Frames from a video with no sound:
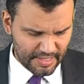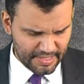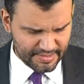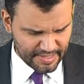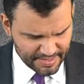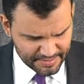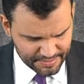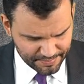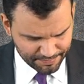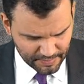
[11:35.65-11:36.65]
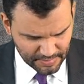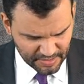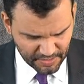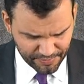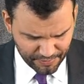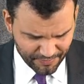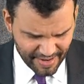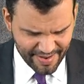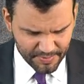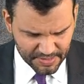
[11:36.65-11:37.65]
He says, this is from five